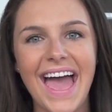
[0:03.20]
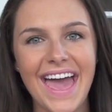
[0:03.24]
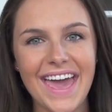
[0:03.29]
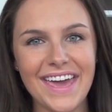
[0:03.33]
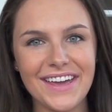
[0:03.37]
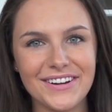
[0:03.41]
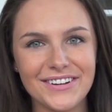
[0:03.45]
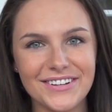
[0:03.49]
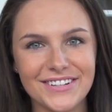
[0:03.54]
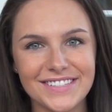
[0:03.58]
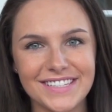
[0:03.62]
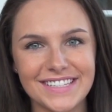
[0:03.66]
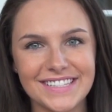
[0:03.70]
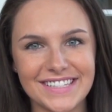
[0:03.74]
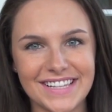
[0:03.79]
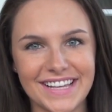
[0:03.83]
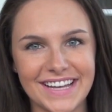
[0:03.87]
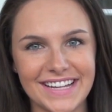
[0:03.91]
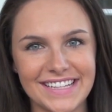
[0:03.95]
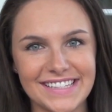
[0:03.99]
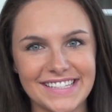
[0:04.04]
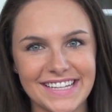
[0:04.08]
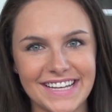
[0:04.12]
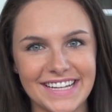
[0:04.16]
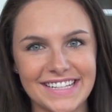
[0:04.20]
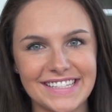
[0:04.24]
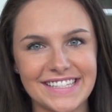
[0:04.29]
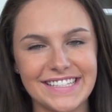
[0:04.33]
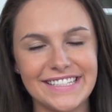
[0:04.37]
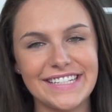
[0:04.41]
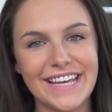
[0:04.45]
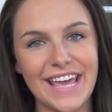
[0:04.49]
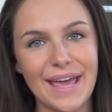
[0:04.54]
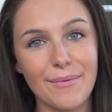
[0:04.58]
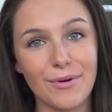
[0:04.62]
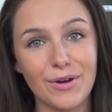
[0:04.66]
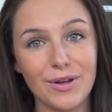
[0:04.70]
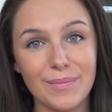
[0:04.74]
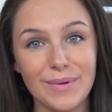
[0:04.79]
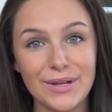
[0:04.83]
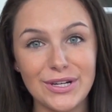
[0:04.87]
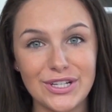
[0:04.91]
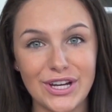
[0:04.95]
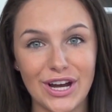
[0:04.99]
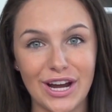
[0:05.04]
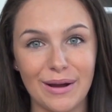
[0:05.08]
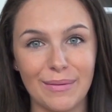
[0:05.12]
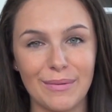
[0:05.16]
Hey girls, it's Clancy, and today I'm going to be
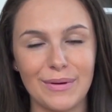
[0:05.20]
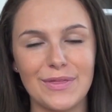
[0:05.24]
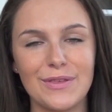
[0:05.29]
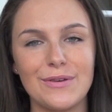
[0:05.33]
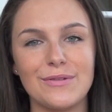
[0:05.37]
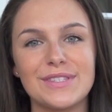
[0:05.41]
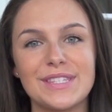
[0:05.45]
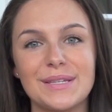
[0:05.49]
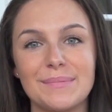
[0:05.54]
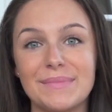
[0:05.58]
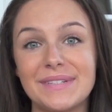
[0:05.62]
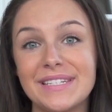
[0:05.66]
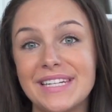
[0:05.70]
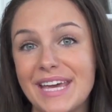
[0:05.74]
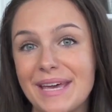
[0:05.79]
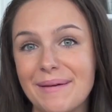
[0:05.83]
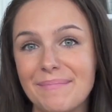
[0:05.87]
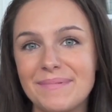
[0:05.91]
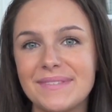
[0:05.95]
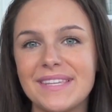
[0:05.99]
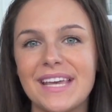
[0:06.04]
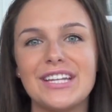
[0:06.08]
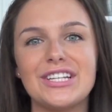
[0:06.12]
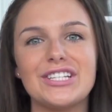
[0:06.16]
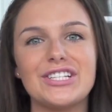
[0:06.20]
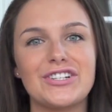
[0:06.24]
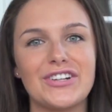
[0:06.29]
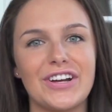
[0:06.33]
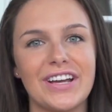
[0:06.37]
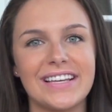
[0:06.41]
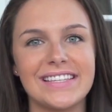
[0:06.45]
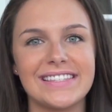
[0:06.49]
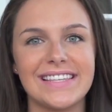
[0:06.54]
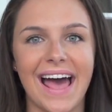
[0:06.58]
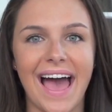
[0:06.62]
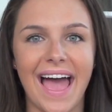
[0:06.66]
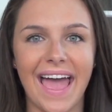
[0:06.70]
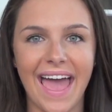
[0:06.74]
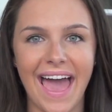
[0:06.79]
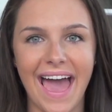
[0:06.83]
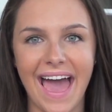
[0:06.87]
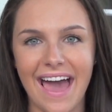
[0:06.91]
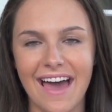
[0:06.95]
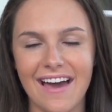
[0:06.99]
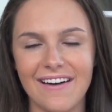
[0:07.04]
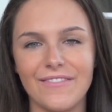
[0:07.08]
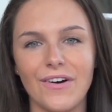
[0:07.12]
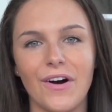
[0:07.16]
sharing with you some tips and tricks I
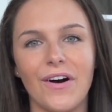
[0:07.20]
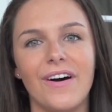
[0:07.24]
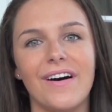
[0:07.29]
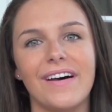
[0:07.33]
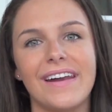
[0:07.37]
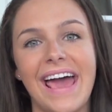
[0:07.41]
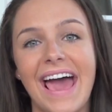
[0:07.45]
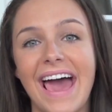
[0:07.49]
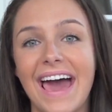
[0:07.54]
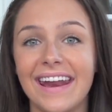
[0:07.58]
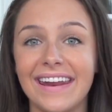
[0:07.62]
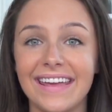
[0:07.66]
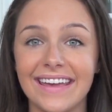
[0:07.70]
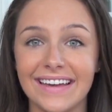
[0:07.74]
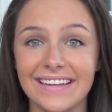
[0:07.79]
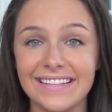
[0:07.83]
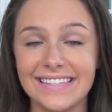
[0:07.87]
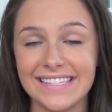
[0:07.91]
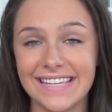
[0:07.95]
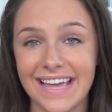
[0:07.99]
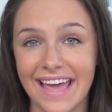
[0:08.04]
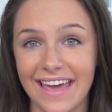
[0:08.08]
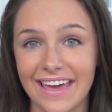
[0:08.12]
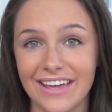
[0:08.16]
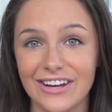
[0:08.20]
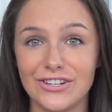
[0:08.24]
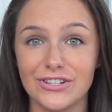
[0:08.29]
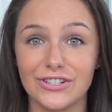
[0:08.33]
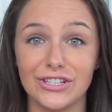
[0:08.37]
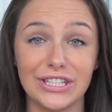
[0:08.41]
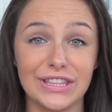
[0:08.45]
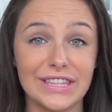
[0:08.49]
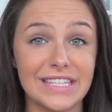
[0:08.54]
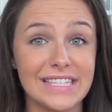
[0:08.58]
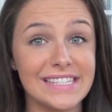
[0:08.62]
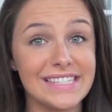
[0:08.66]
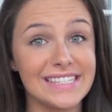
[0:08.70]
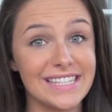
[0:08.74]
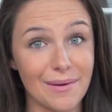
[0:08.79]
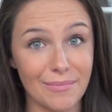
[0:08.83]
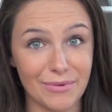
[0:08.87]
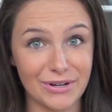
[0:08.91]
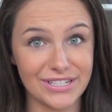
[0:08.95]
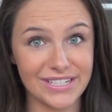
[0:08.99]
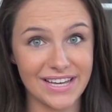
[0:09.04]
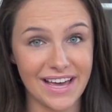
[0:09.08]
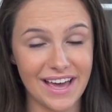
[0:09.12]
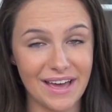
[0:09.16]
have on how to get tan during the
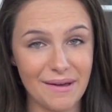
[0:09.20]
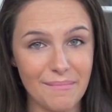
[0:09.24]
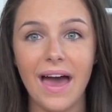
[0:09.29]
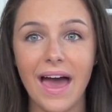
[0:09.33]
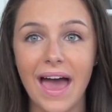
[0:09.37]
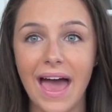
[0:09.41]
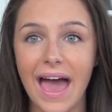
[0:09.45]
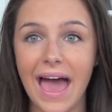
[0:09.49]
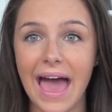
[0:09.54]
summertime.